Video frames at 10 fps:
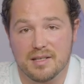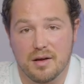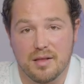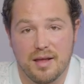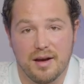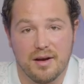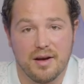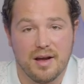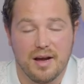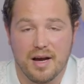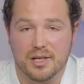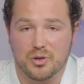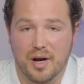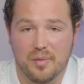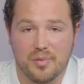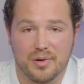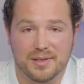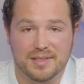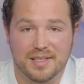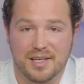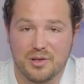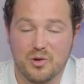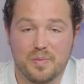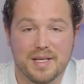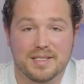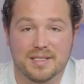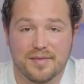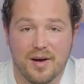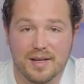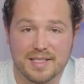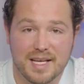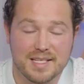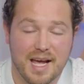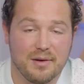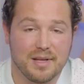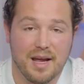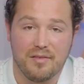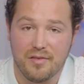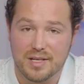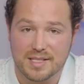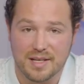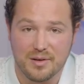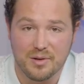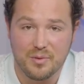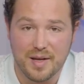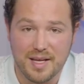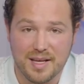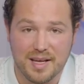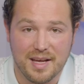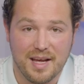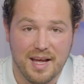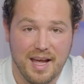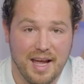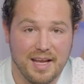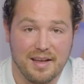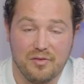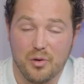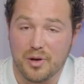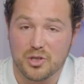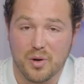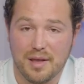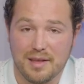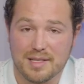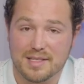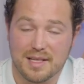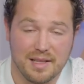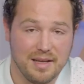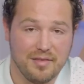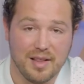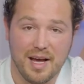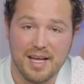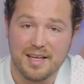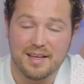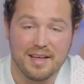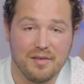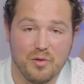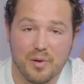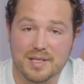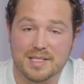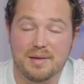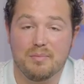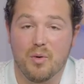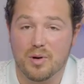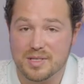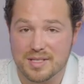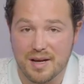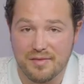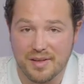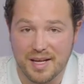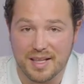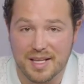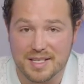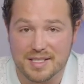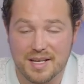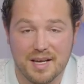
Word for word: on there. I try to put uh, new pieces of content out every single week. And if you're enjoying this, leave a like. If you want to see more stuff like this,